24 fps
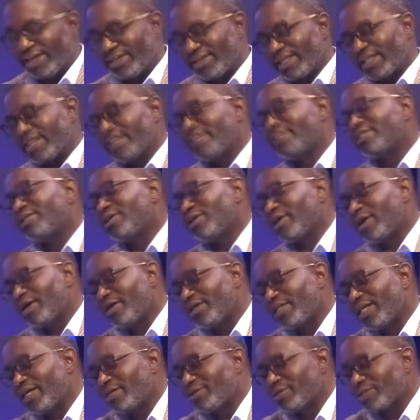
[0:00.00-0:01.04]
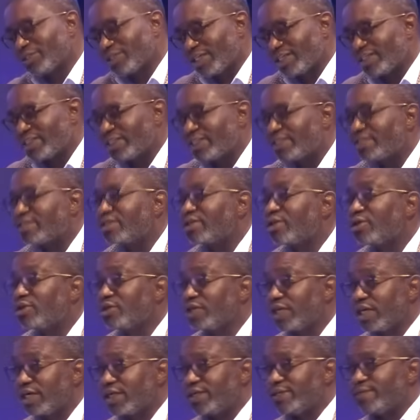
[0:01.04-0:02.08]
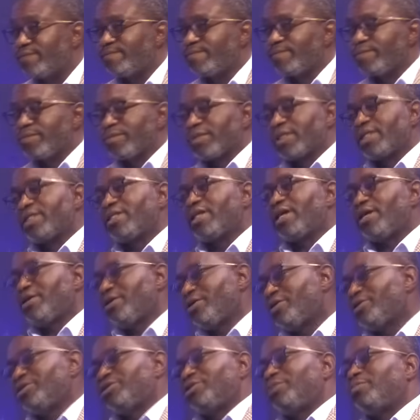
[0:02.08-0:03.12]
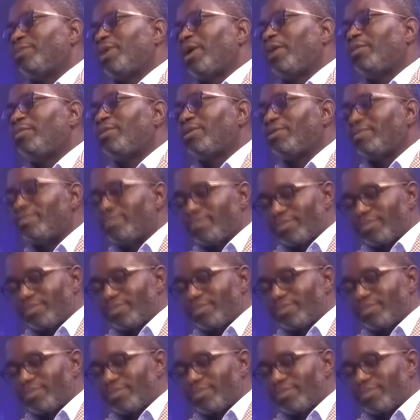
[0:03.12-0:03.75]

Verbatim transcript: against corruption, that was just a slogan. Now, here is a problem.